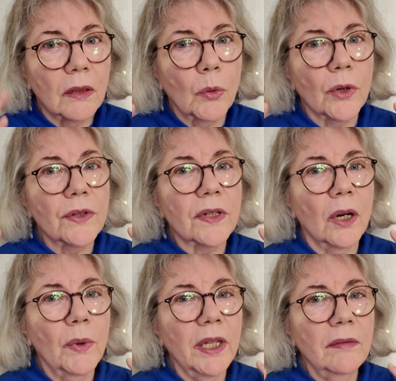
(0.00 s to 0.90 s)
the words
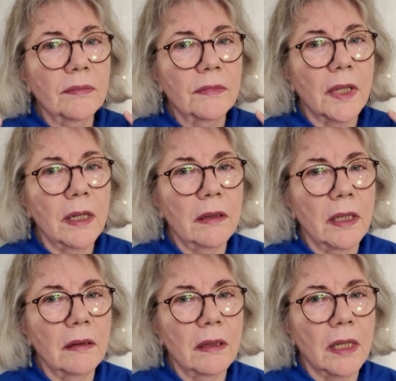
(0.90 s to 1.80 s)
go in, and
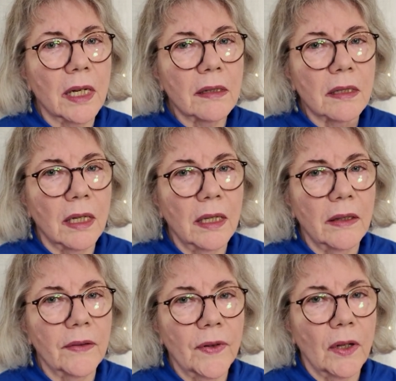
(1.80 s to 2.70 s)
then the next day
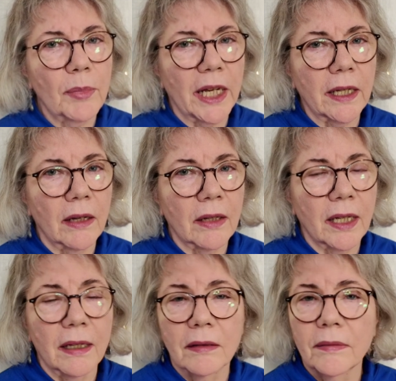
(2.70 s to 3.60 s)
they fall back out
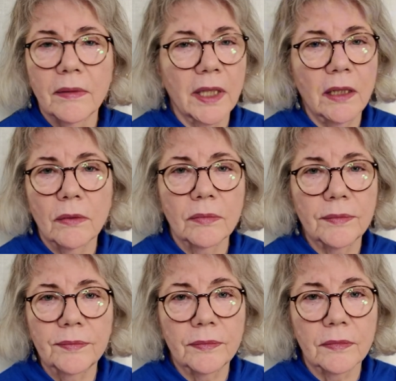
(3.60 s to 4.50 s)
again.
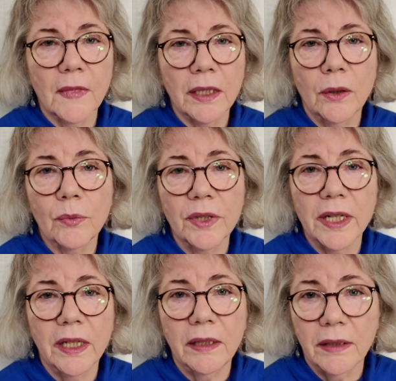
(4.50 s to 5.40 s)
I don't
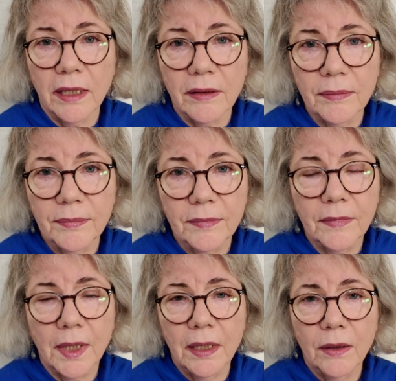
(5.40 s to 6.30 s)
retain that.
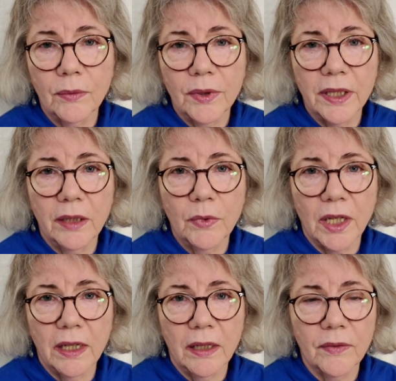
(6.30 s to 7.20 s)
I don't retain
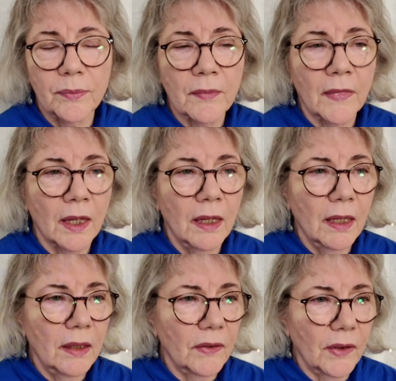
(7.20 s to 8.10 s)
what I have.
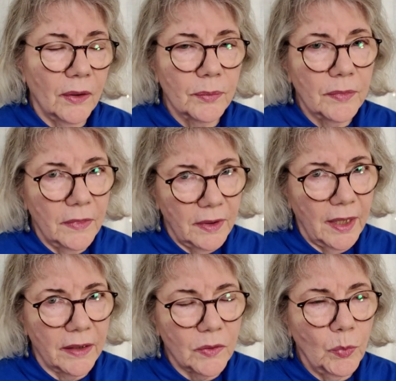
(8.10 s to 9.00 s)
So
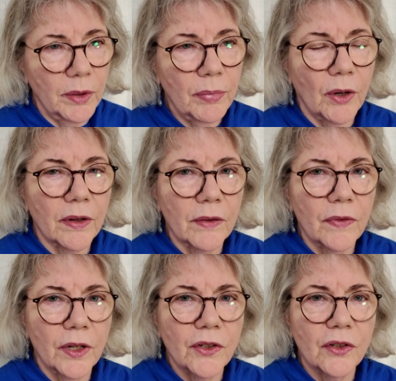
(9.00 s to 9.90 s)
that's one part of the
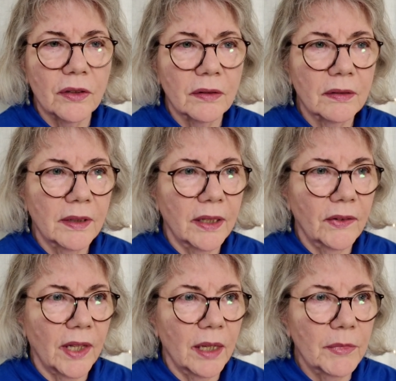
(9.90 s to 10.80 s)
French
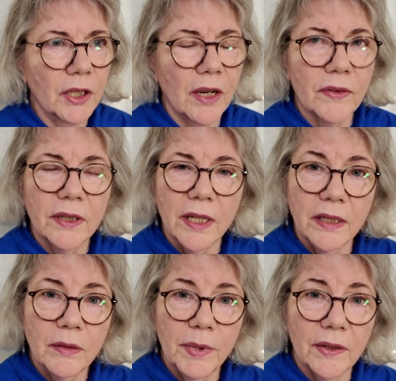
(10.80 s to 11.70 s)
exam that you have to
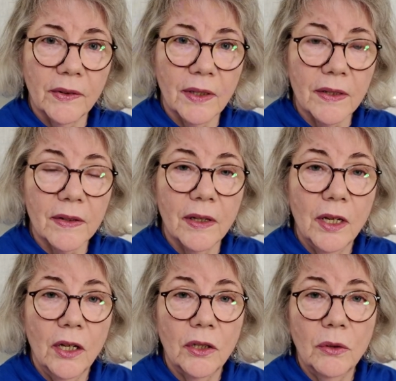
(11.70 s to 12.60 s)
take to be a citizen.
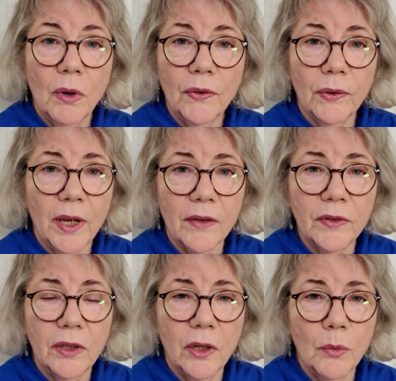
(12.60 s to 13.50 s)
You also have
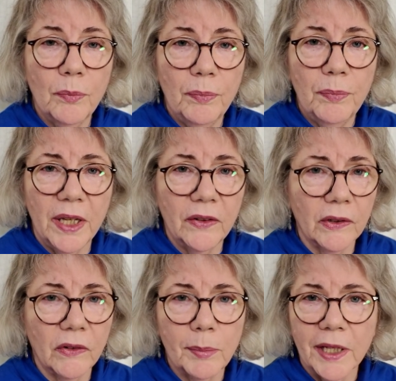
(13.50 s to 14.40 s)
to know
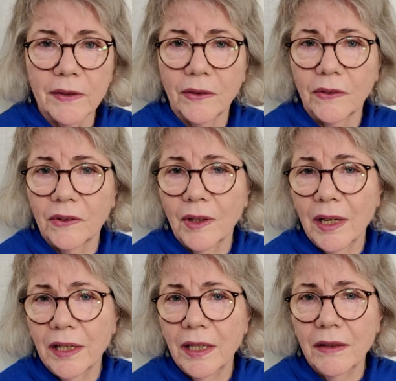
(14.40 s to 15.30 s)
basics about the
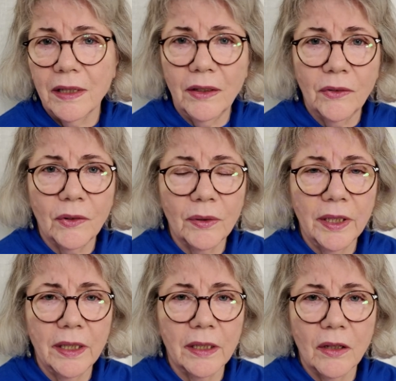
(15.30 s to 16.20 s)
society, the
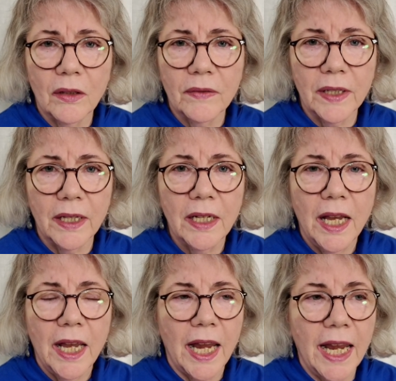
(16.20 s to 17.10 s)
history, and all of that,
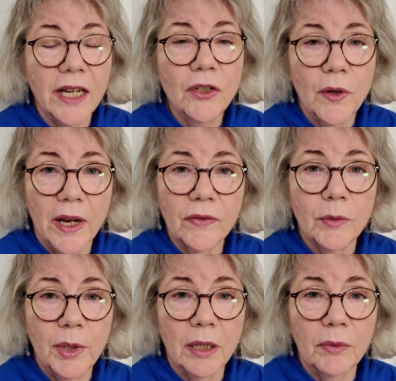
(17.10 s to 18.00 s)
and you have
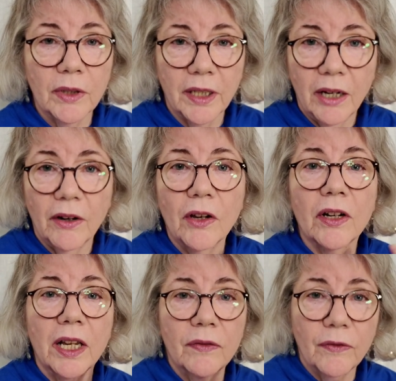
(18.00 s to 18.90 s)
to be able to carry
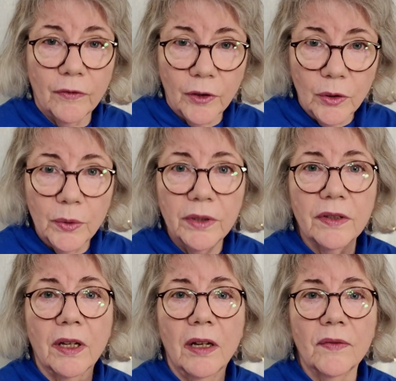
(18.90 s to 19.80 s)
on a
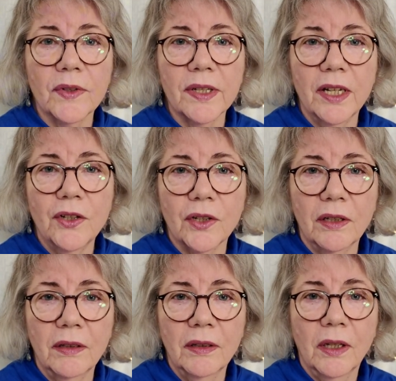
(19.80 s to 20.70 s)
fluent
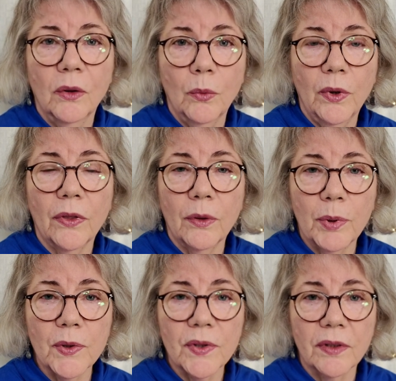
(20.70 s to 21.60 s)
conversation with the
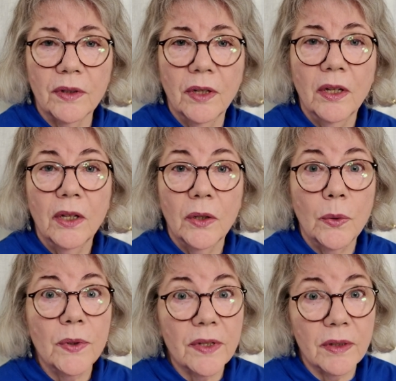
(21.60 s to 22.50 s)
person
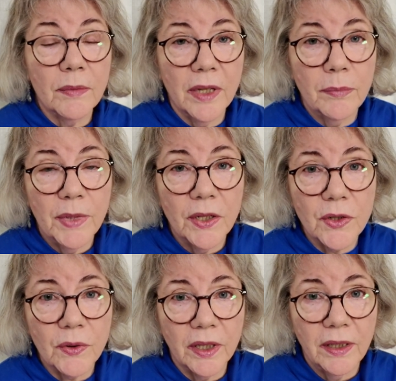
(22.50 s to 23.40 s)
who is
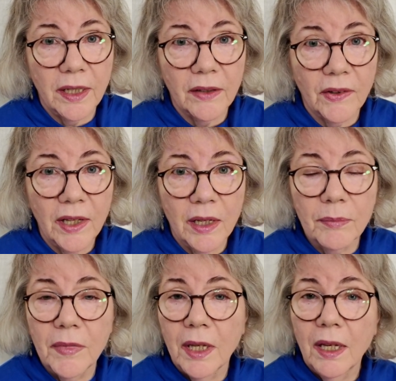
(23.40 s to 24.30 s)
administering the
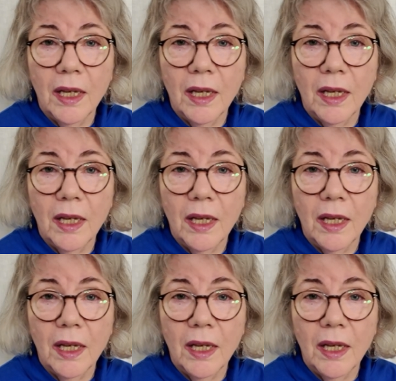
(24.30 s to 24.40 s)
exam,